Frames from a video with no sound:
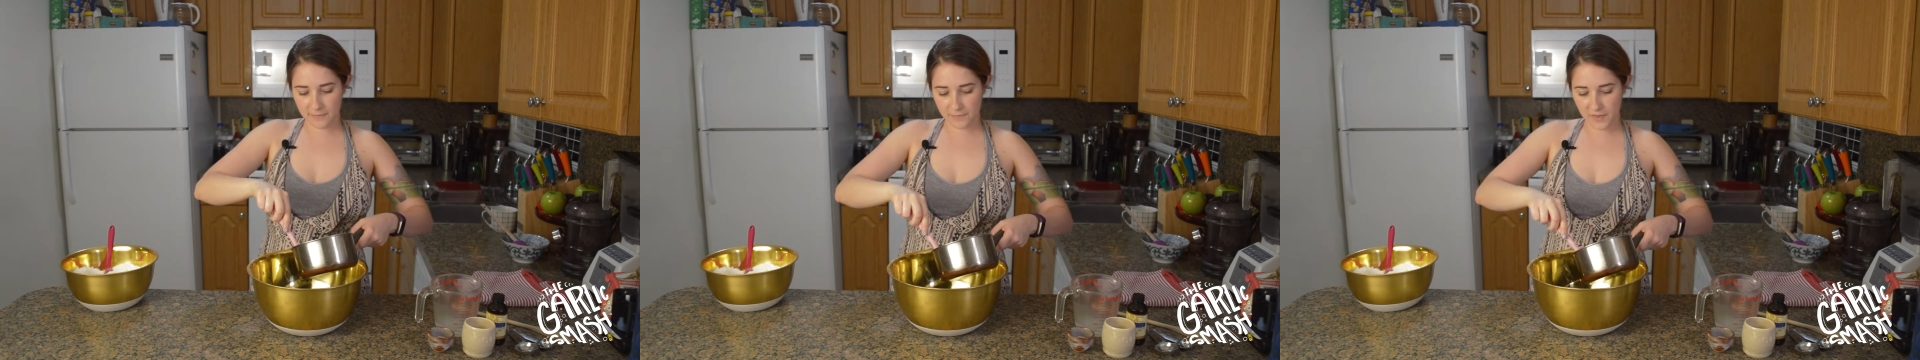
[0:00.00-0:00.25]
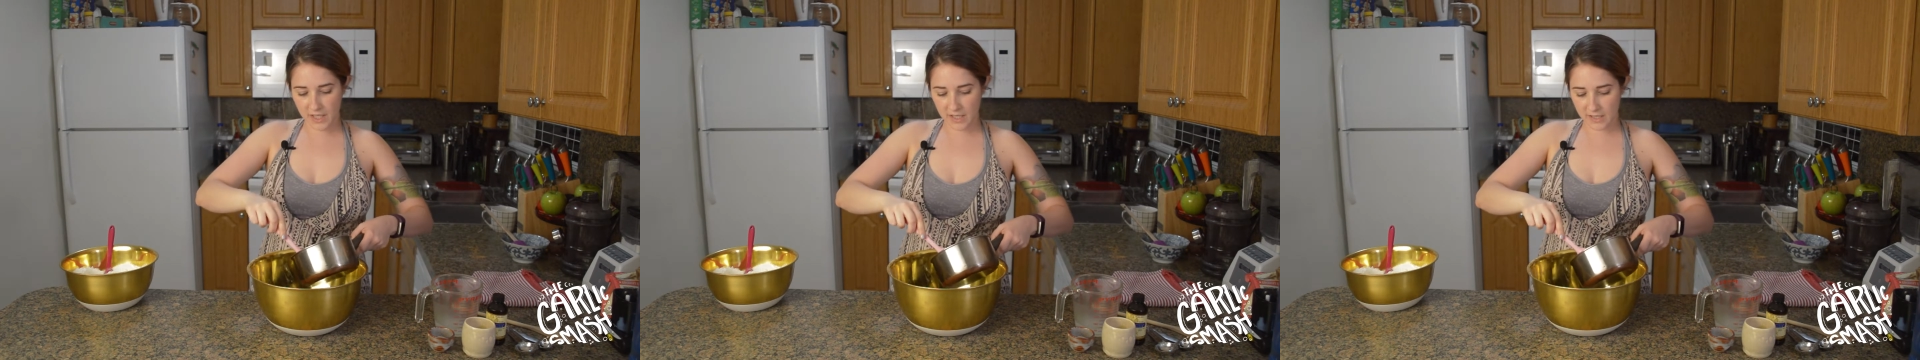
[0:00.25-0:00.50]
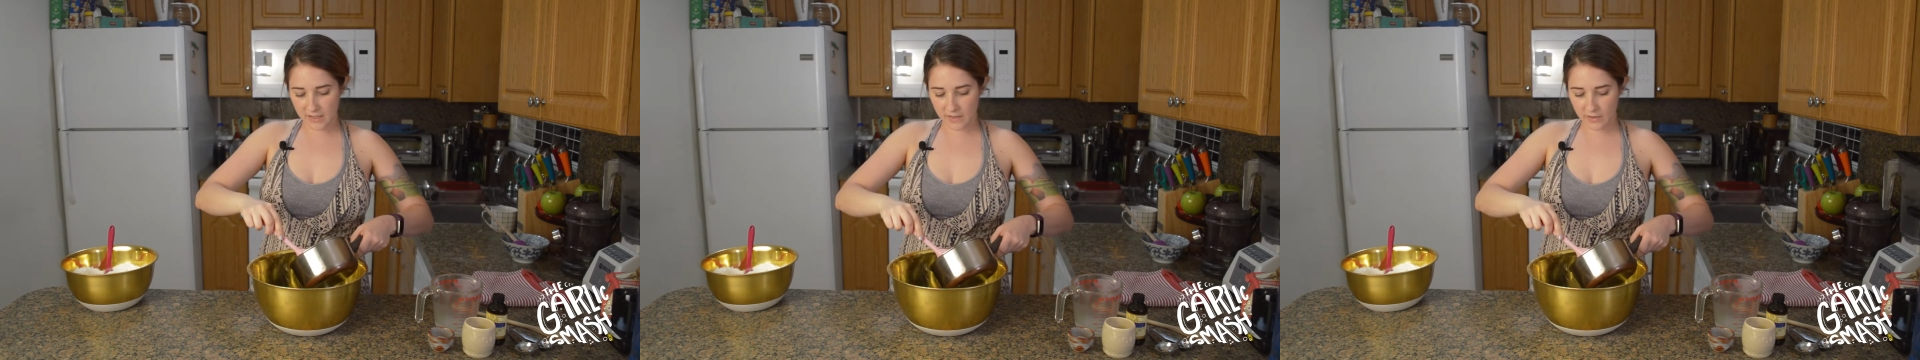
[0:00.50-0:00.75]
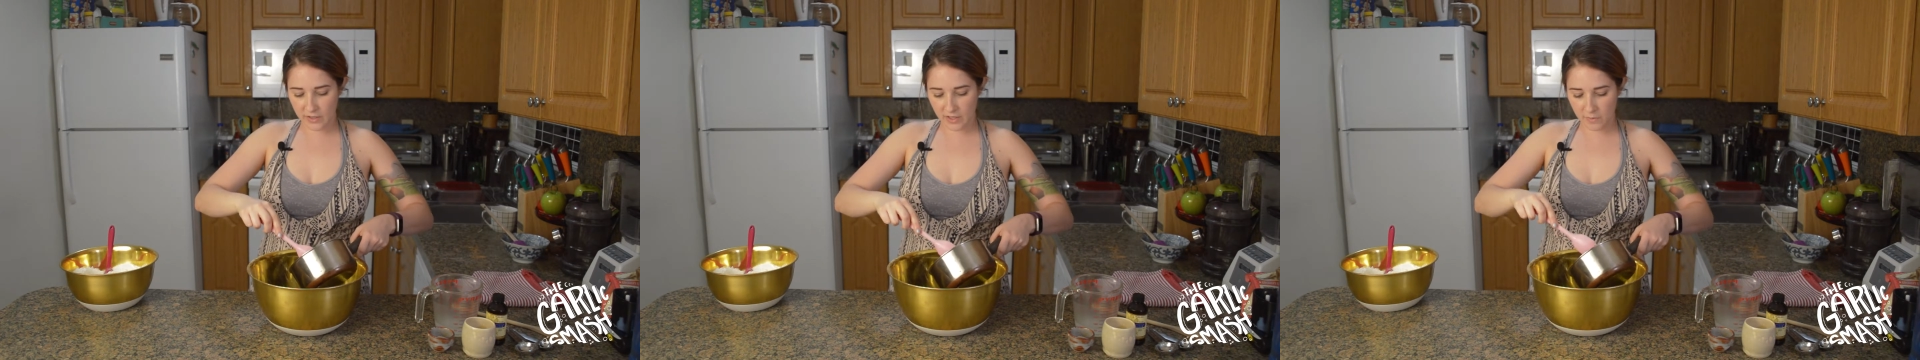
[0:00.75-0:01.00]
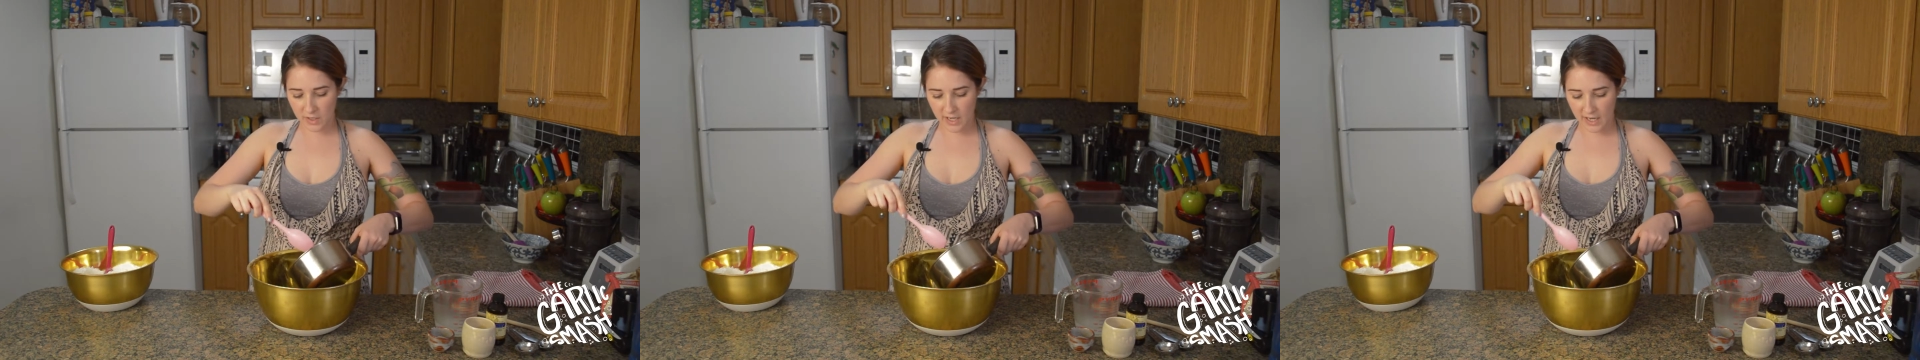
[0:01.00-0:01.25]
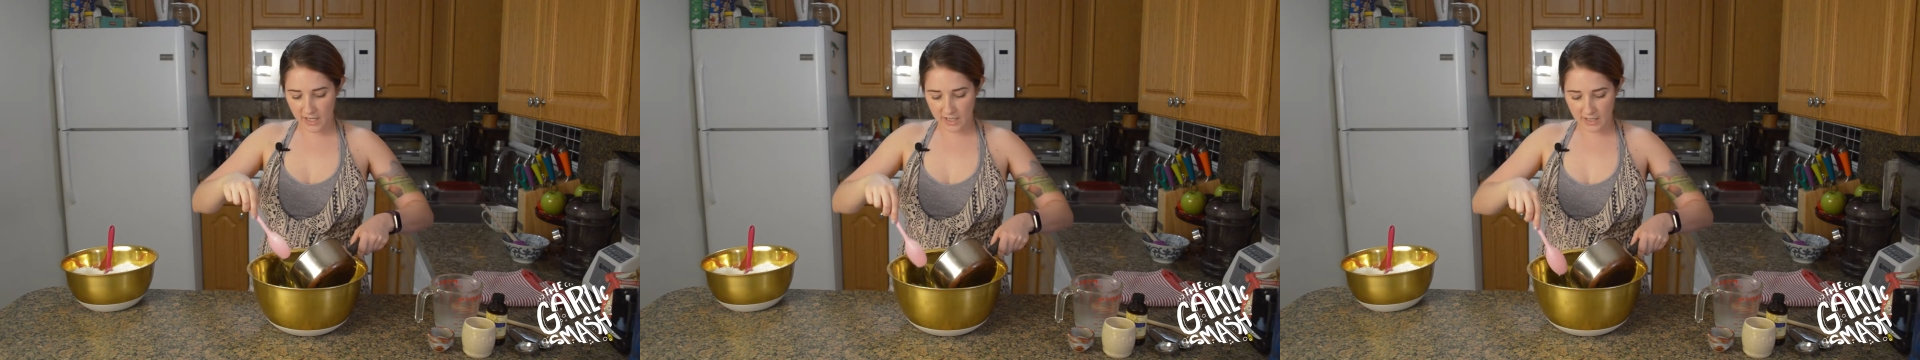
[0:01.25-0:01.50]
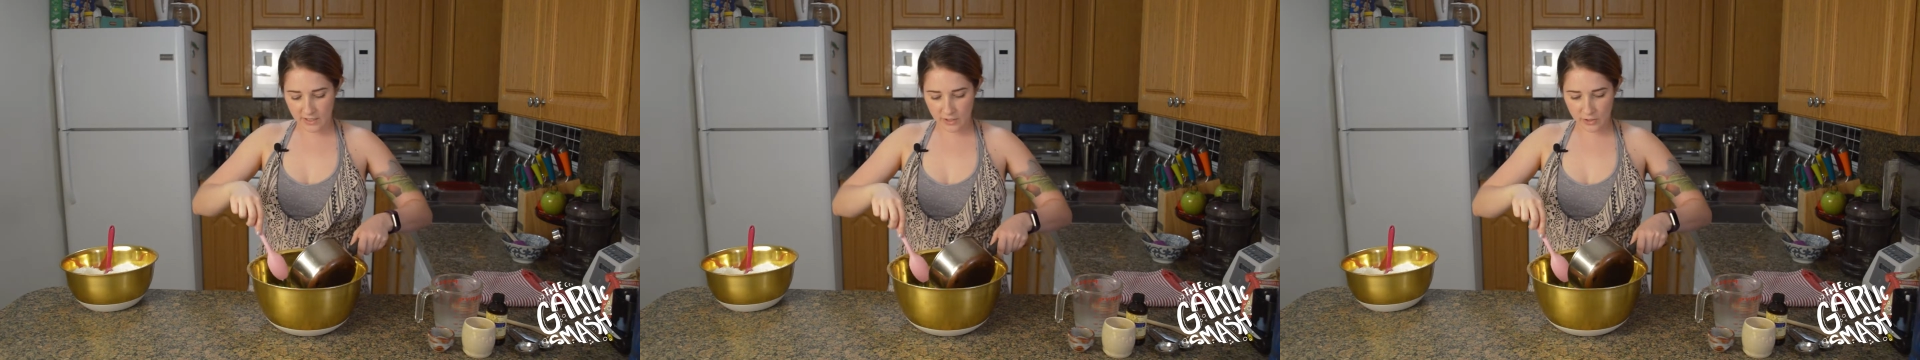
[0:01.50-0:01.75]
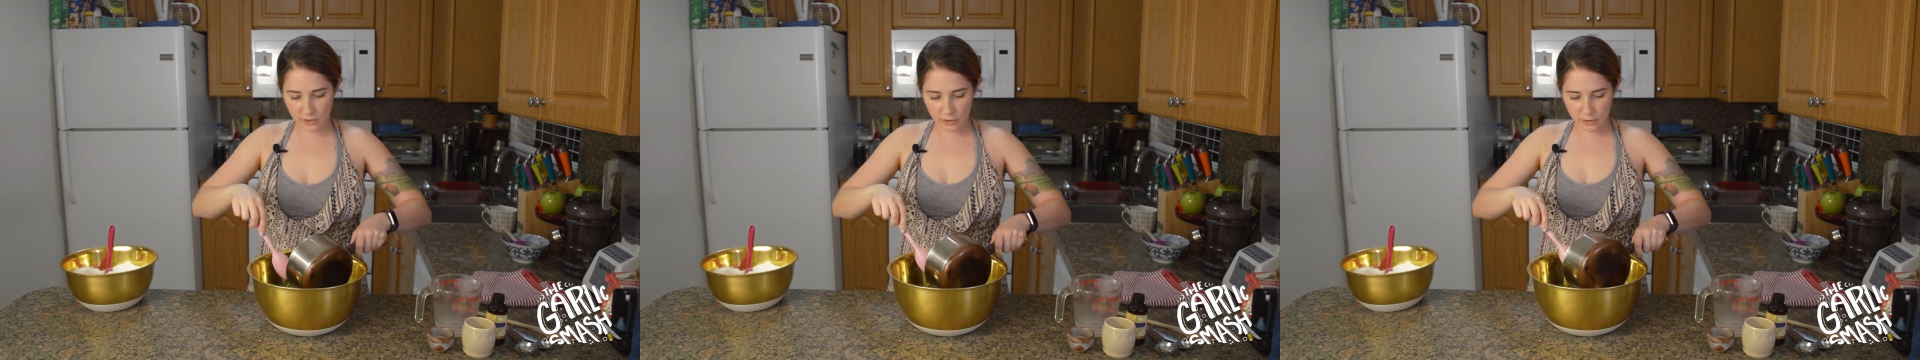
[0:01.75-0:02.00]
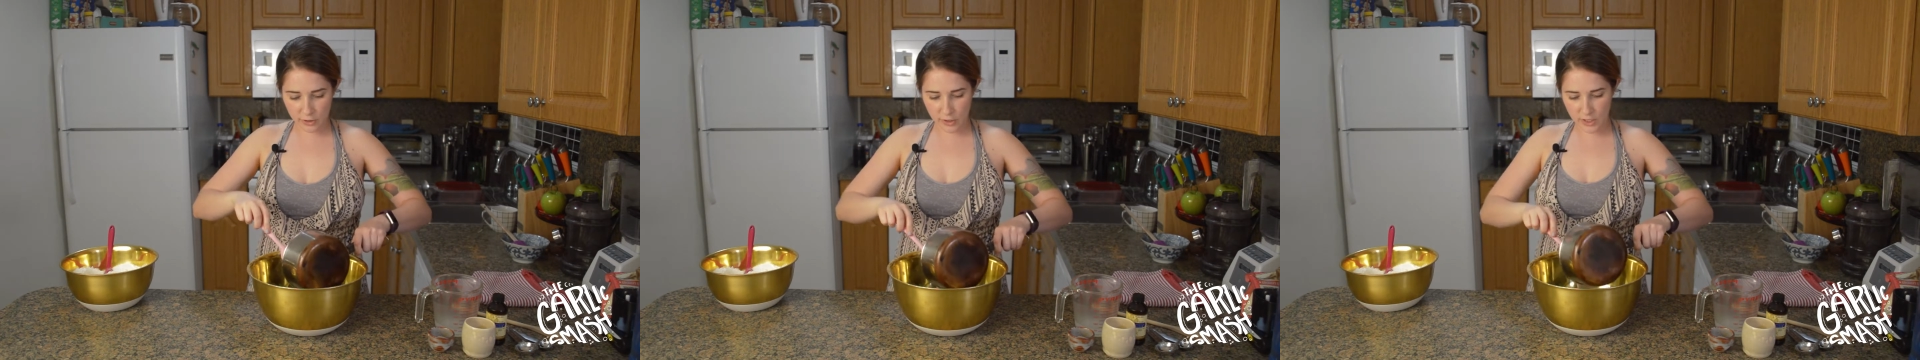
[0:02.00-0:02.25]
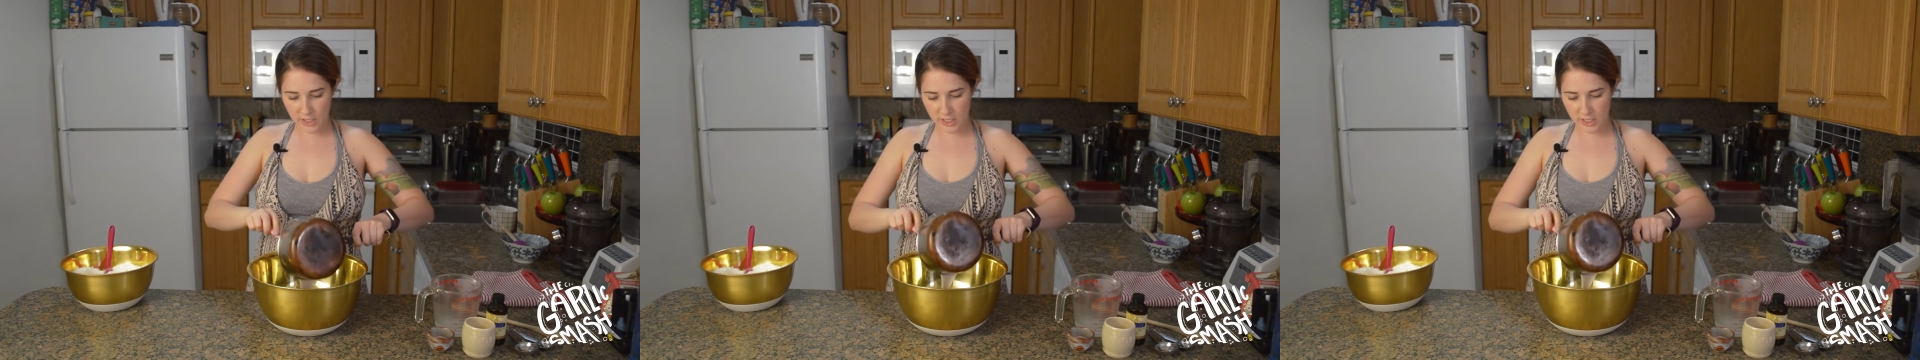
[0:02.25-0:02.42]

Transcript: that's going to be added to